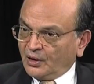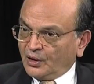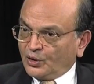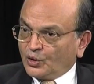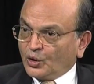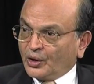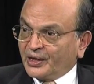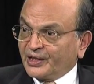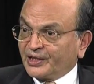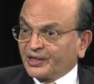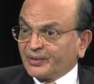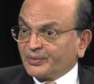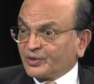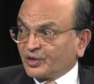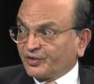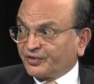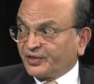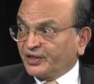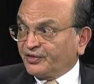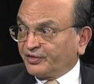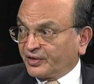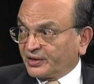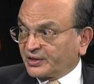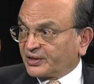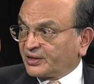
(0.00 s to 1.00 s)
No, in terms of
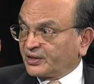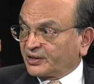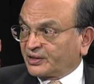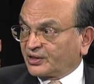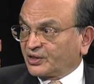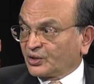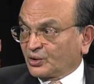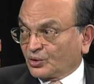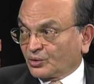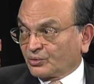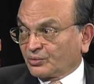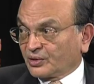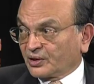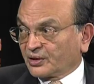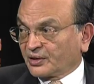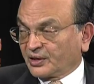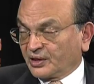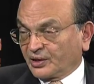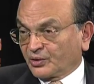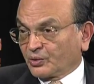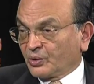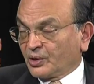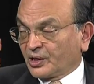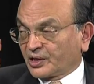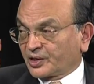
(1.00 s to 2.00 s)
infrastructure, uh,
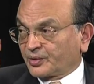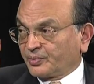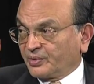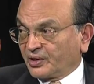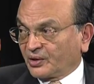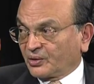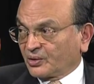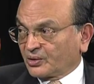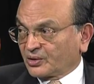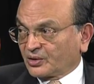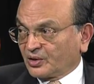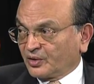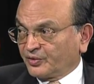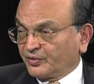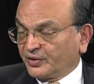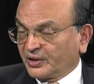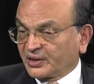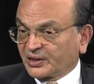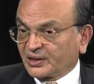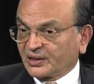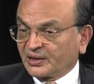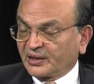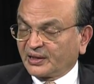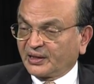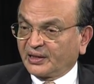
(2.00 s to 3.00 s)
it was because
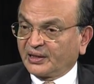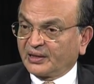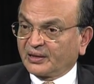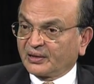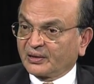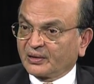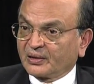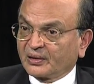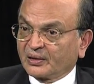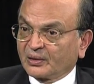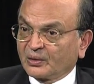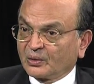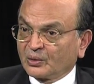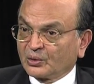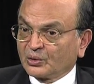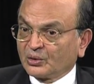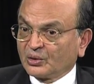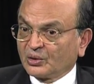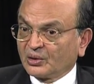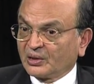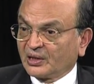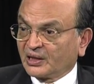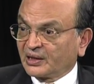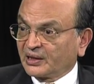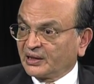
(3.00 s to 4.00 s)
obviously, uh,
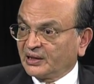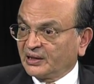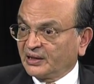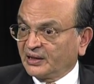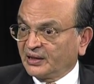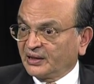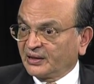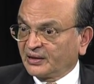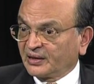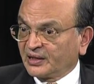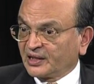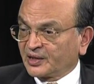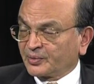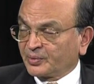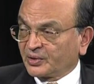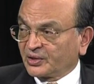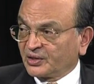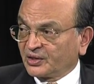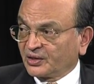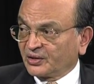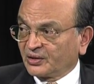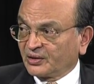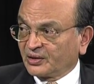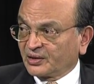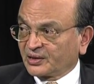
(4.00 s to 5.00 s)
although luckily in this
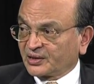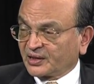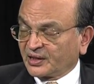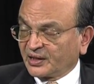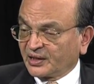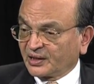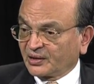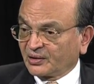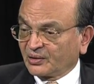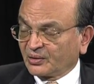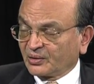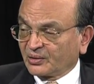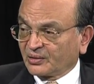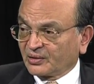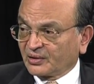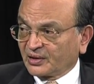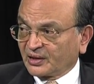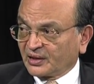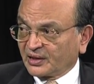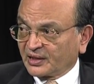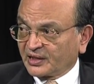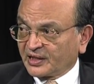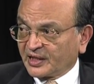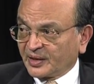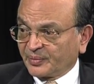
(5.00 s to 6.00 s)
particular cyclone
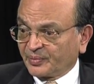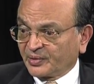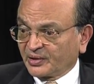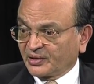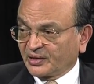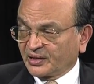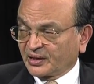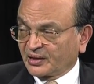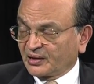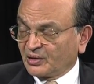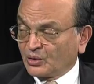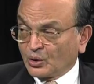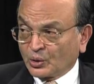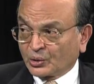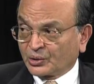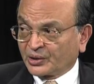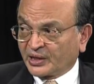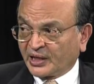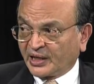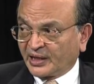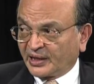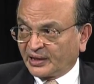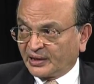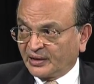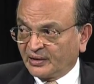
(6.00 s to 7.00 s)
it happened at low
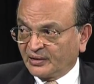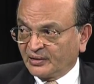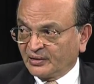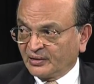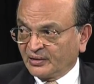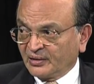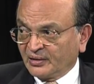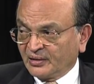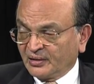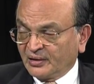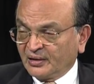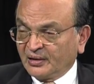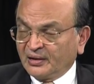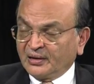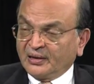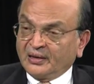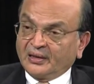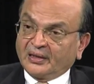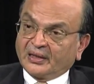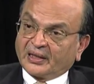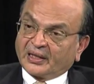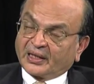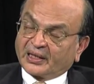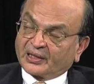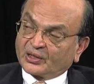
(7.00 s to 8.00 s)
tide,
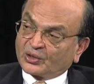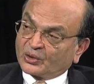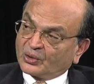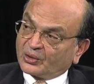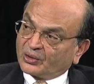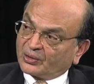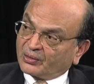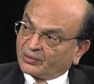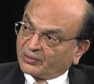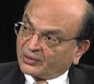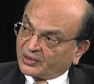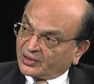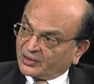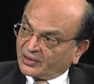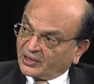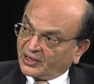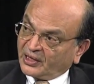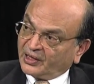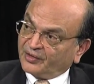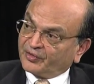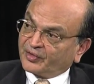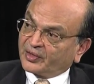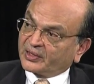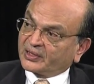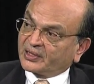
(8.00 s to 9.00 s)
and so
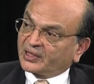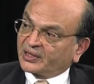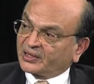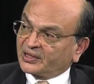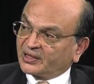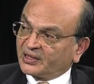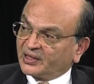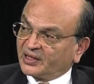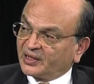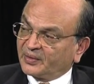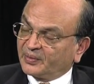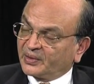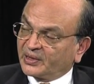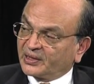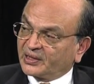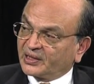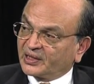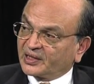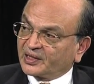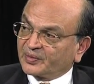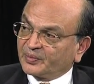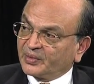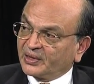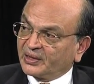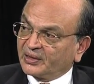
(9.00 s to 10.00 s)
the infrastructure damage
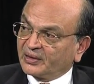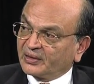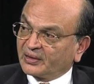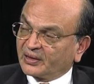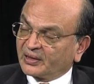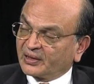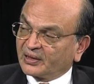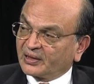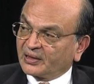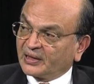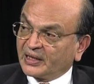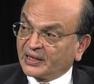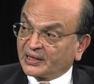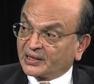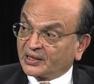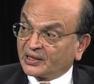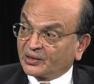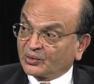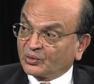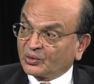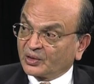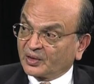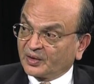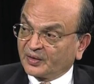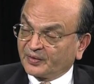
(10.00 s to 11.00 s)
has been uh, less,
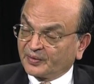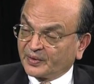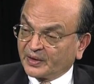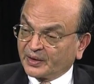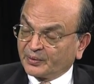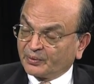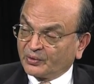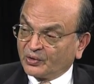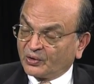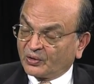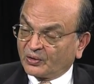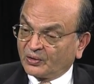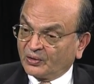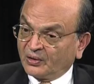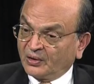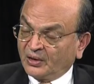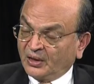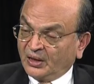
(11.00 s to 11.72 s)
it could have been more.